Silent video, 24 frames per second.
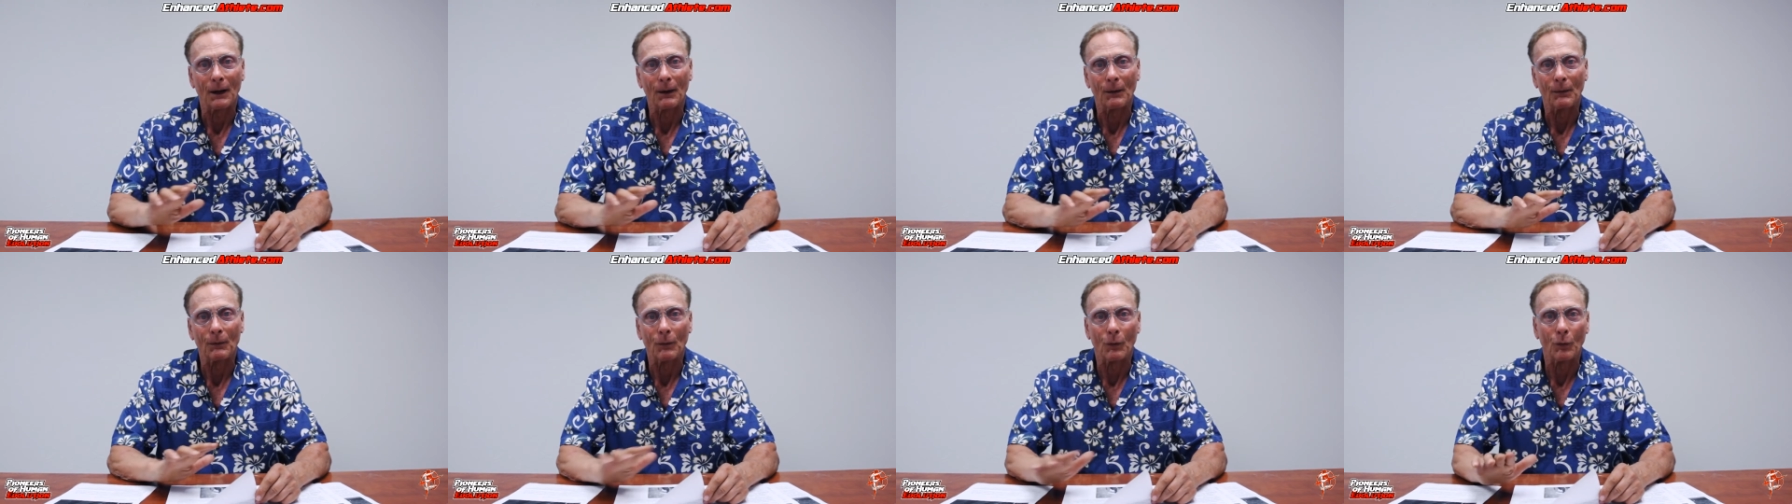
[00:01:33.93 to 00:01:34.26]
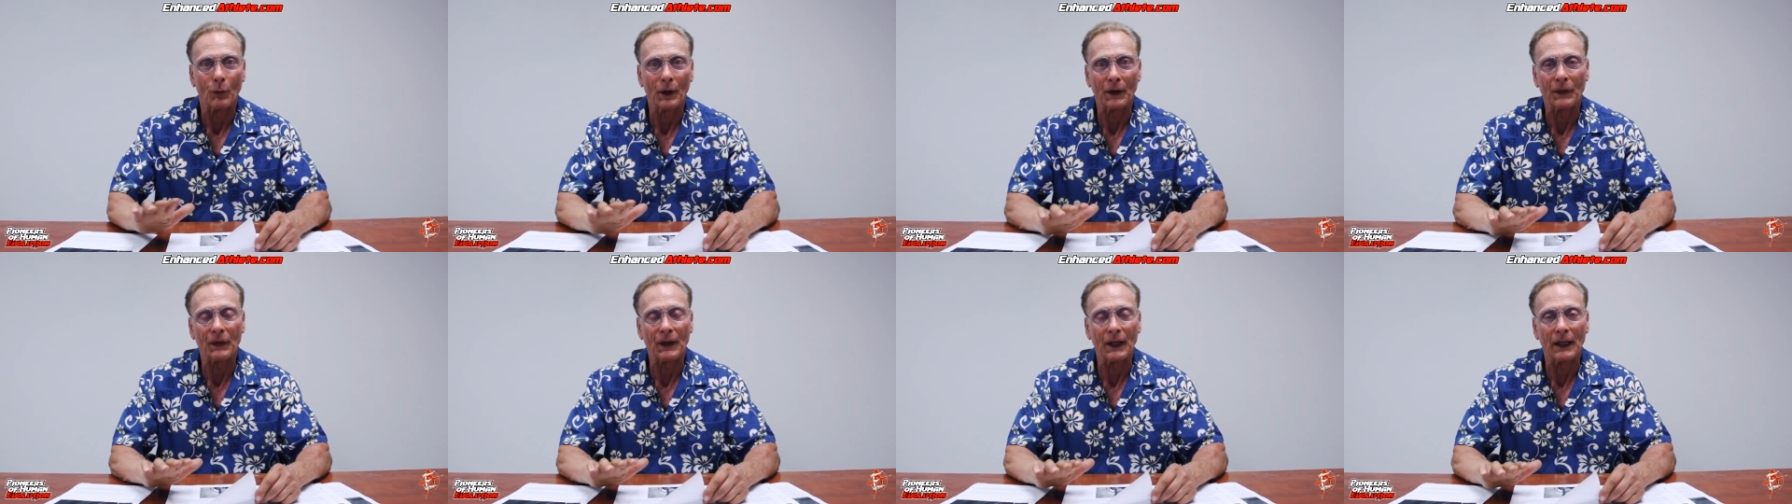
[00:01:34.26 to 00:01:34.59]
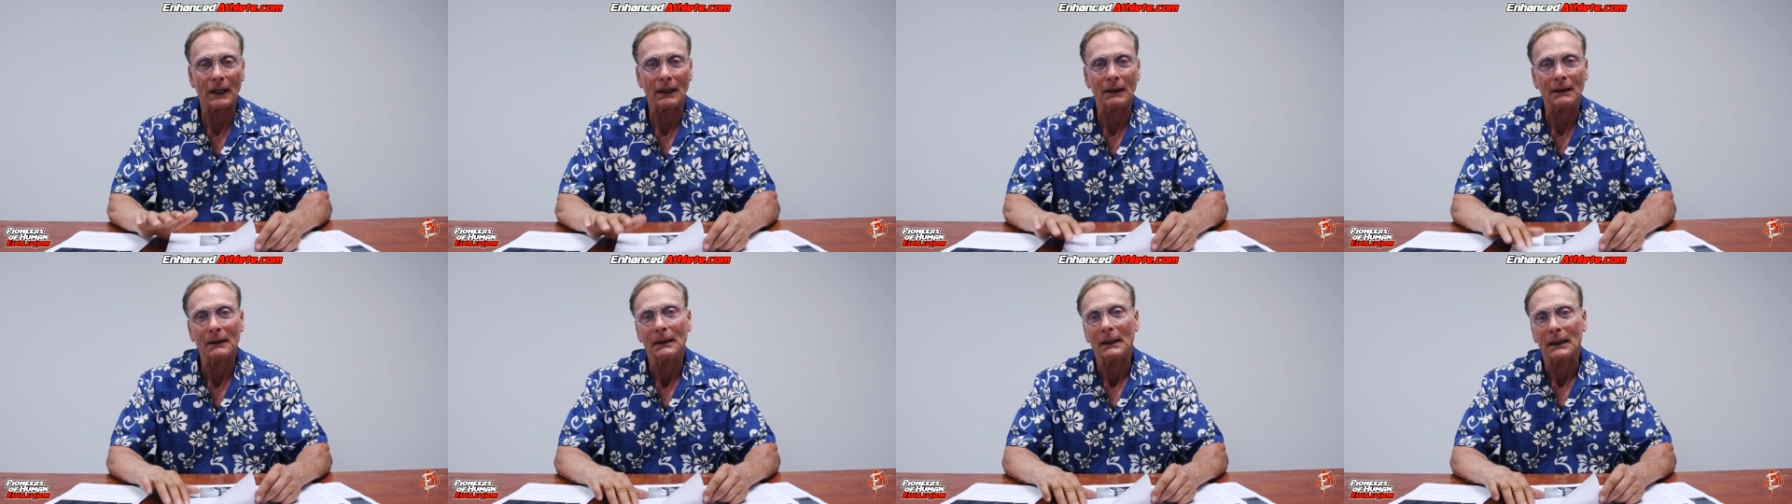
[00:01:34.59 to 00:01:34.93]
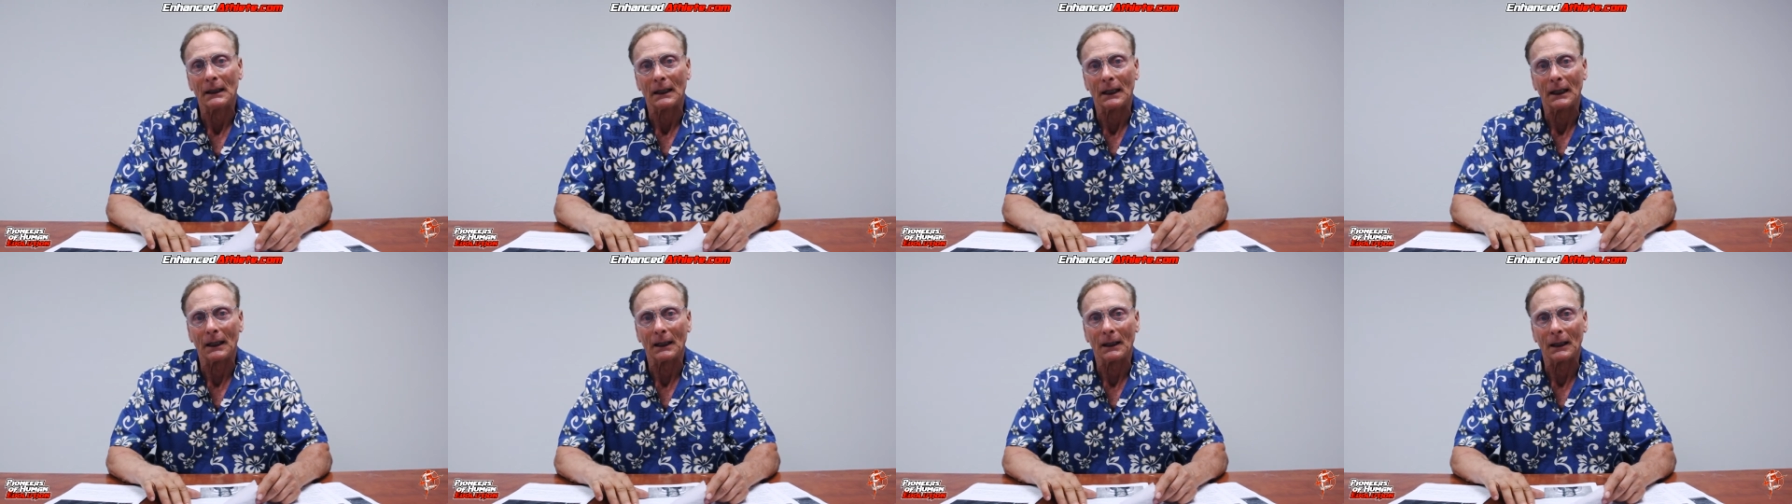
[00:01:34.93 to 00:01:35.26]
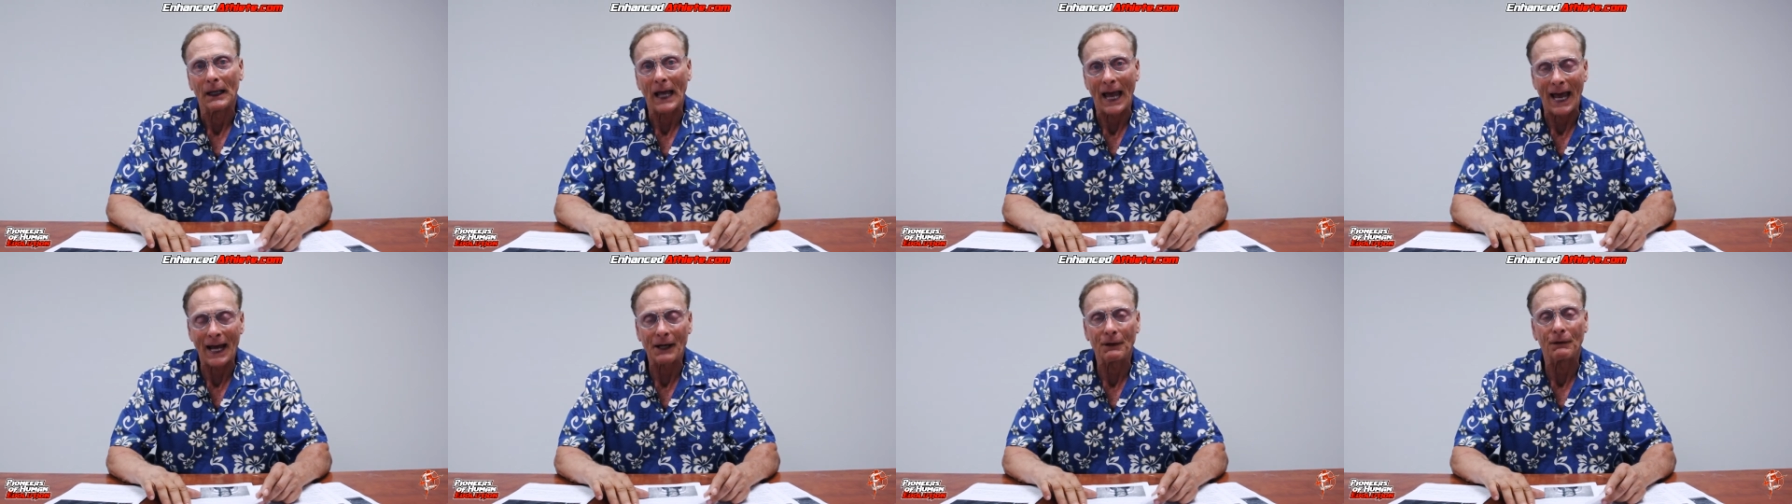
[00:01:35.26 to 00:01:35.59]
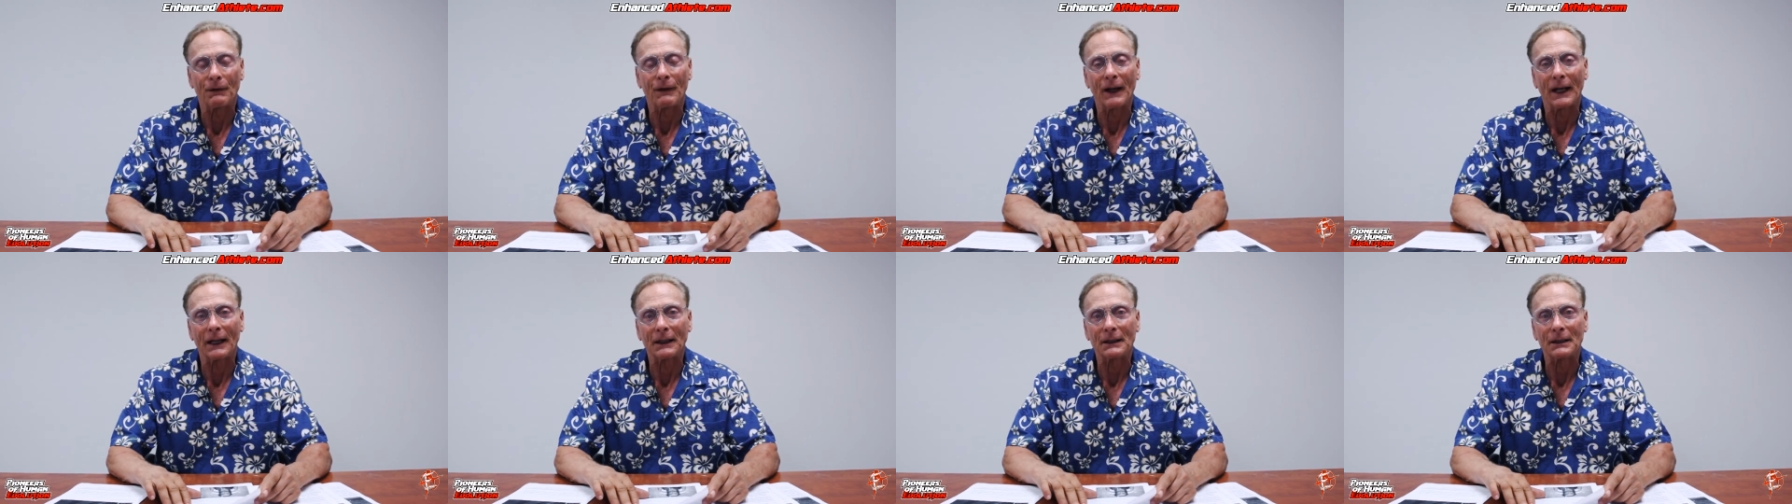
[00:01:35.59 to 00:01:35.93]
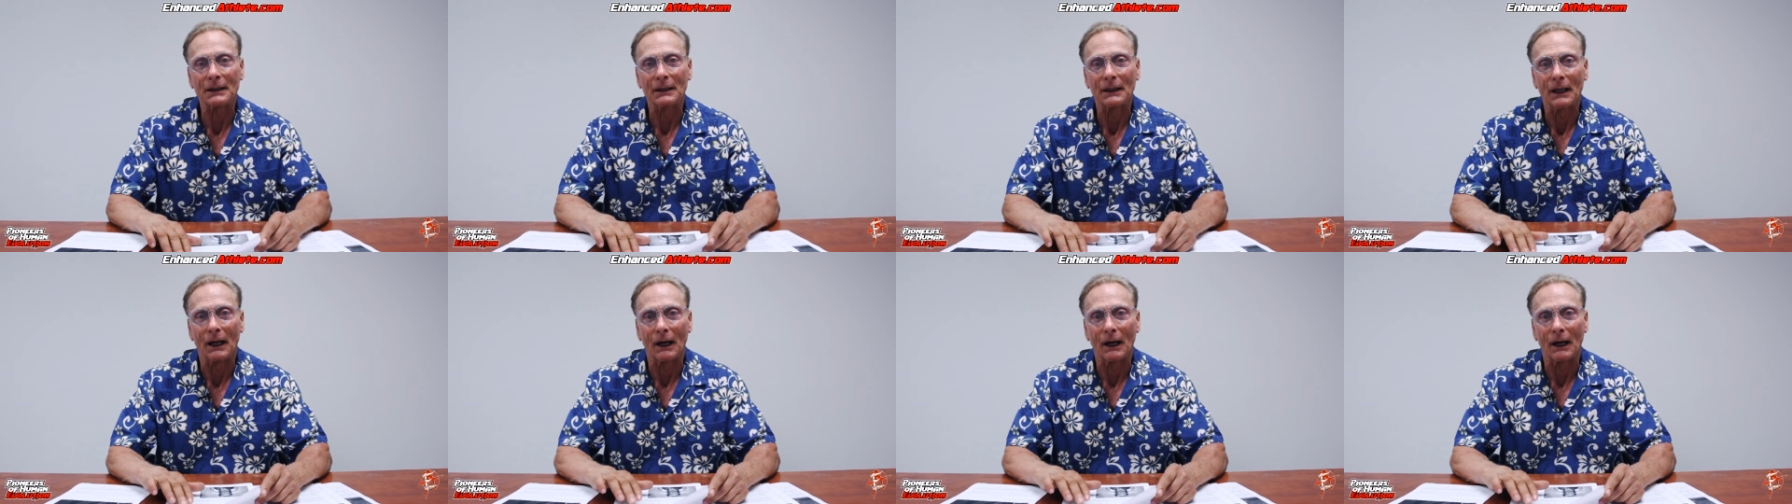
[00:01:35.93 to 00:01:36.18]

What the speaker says: With the advent